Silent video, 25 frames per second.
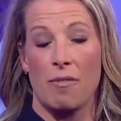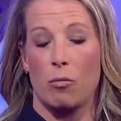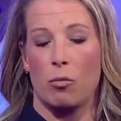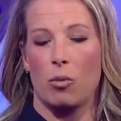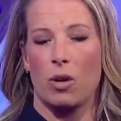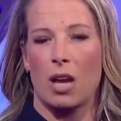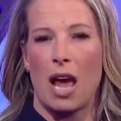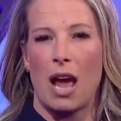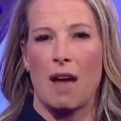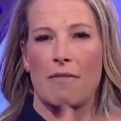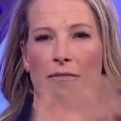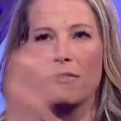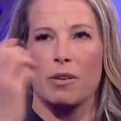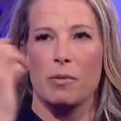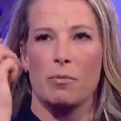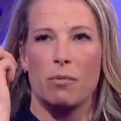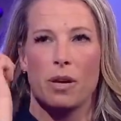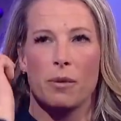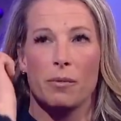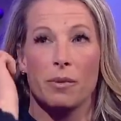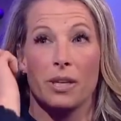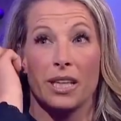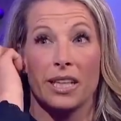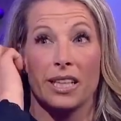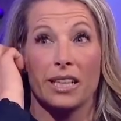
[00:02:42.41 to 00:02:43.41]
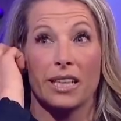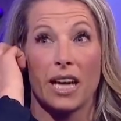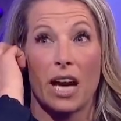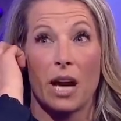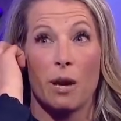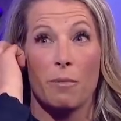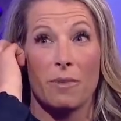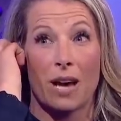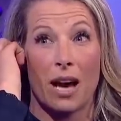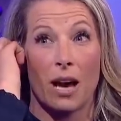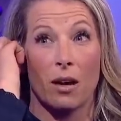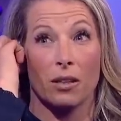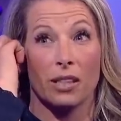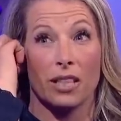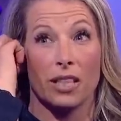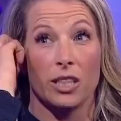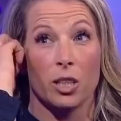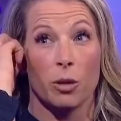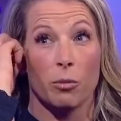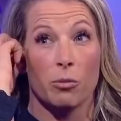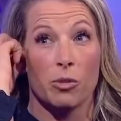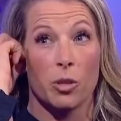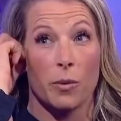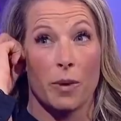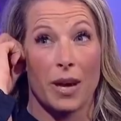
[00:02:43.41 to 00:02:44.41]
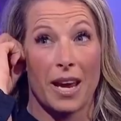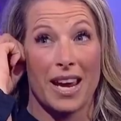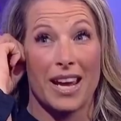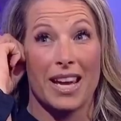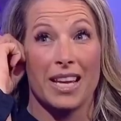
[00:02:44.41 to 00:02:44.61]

Well, every Premier League game now leading up to it